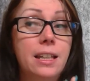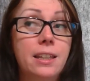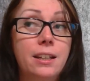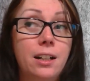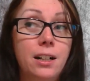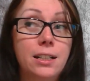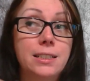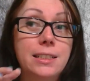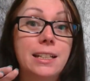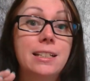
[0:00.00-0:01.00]
The con
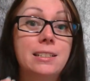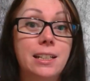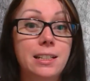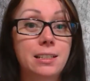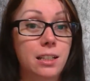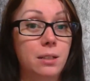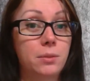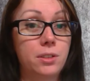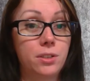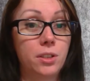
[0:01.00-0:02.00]
is that it takes
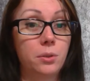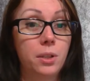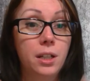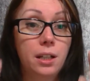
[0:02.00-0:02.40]
time to do.